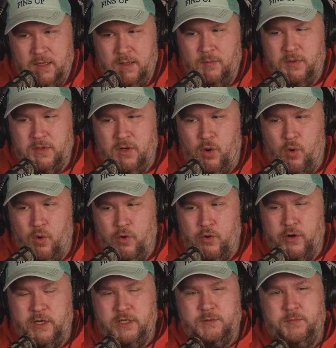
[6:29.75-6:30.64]
But
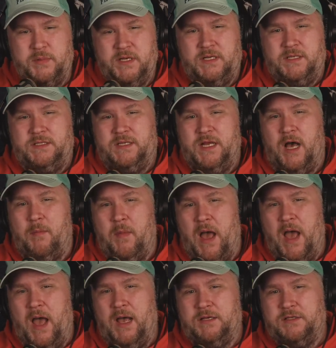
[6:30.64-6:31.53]
Quartering's big
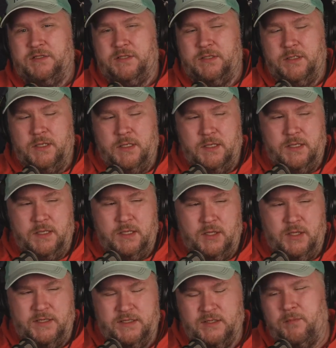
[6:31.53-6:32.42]
dumbass
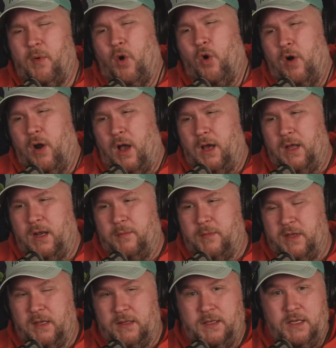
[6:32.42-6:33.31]
he's a moron. I
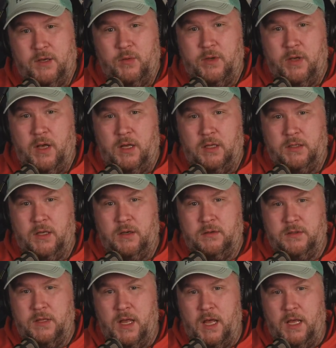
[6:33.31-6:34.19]
mean, I think we all
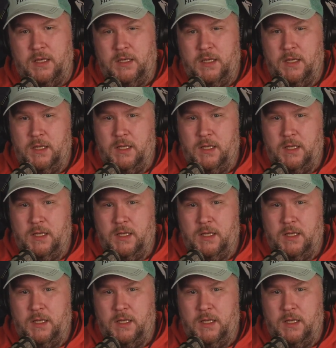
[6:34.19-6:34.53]
know that.